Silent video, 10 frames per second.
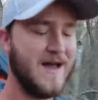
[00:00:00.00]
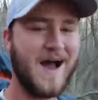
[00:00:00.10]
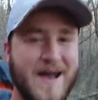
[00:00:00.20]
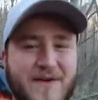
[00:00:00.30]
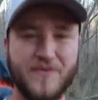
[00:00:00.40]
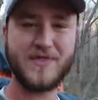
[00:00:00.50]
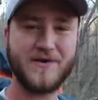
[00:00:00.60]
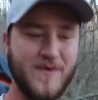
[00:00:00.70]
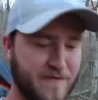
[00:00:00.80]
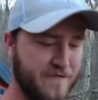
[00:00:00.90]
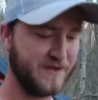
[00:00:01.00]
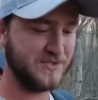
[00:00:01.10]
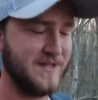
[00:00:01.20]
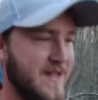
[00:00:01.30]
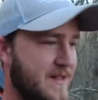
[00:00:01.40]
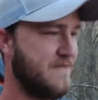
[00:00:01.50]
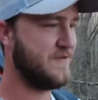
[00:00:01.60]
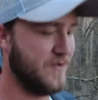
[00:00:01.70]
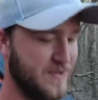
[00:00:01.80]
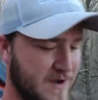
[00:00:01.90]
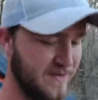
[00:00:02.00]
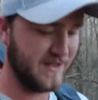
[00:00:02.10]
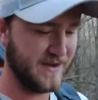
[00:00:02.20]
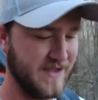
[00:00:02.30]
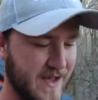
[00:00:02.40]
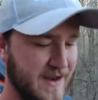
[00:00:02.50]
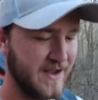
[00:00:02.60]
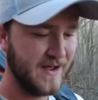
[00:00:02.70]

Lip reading: I don't think we've officially left North Carolina yet.